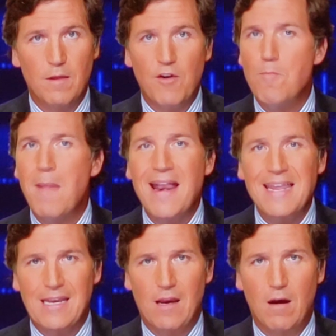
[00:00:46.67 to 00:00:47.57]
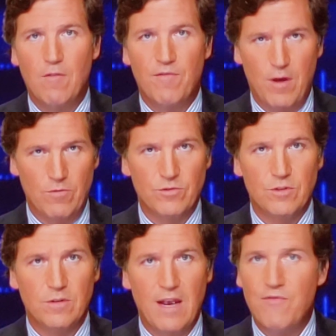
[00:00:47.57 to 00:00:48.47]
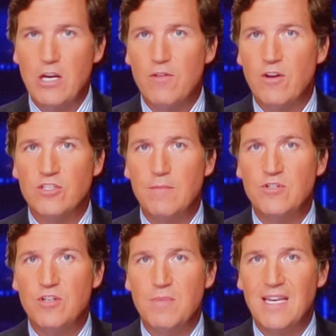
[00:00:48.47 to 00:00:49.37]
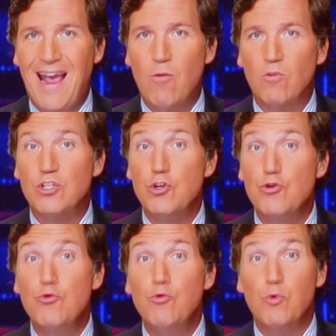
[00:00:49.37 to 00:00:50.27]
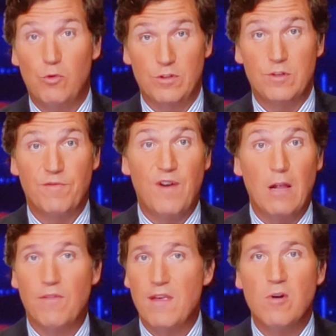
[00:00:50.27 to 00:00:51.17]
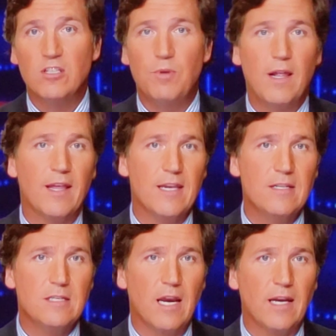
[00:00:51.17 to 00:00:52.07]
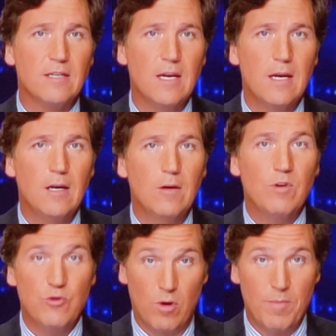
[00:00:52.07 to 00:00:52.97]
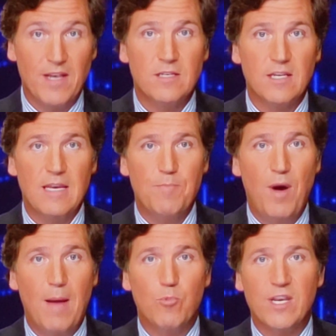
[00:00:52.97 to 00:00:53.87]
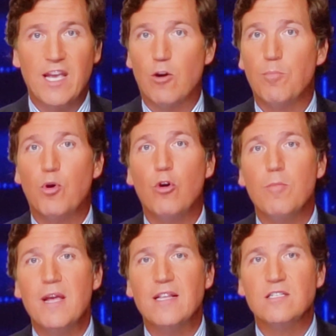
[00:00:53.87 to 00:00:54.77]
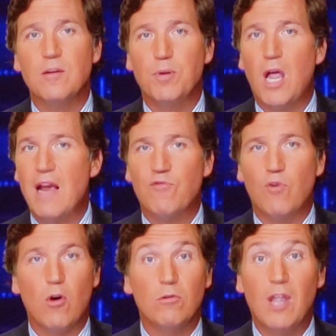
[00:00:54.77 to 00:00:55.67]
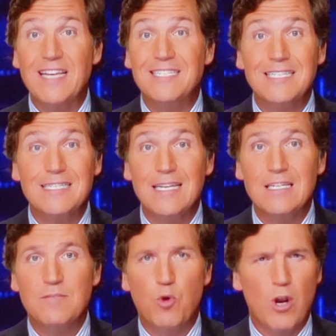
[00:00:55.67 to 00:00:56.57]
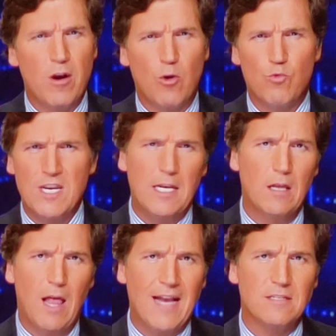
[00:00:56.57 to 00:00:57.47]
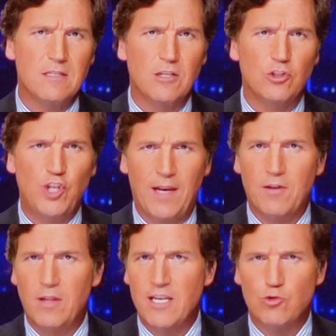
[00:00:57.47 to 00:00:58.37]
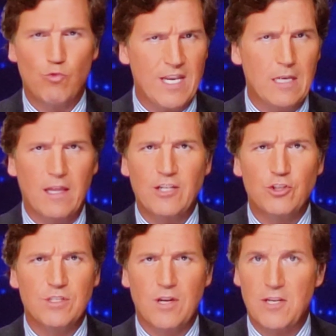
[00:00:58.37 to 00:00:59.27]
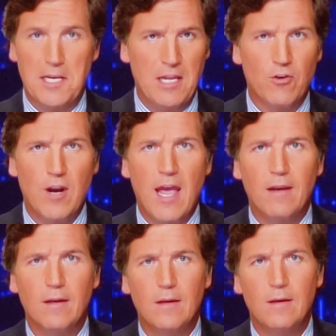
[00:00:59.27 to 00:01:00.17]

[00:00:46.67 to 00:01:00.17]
There are many of those. Every year there seems to be countless new rules to follow. They multiply like insects. We do our best to keep up. We get our permits, apply for our licenses, put on our reading glasses, and check the latest regulations on the internet.